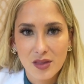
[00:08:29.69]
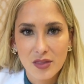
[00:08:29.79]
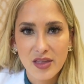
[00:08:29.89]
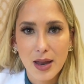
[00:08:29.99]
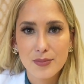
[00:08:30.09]

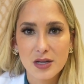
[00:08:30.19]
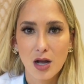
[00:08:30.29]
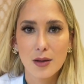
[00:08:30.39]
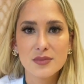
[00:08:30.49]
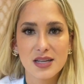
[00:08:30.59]
that
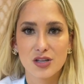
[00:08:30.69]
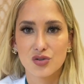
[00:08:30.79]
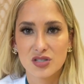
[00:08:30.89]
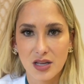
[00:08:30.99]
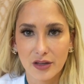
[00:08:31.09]
becomes
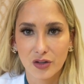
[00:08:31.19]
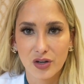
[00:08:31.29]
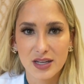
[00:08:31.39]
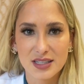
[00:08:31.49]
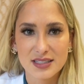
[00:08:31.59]
extracellular
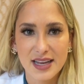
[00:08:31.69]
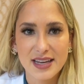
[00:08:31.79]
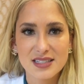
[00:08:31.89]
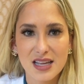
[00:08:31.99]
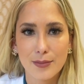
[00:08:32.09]
and
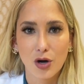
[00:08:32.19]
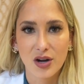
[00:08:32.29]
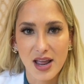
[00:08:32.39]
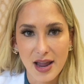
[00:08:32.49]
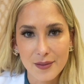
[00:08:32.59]
contains
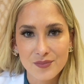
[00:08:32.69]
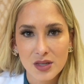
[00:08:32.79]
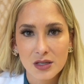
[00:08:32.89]
mRNA.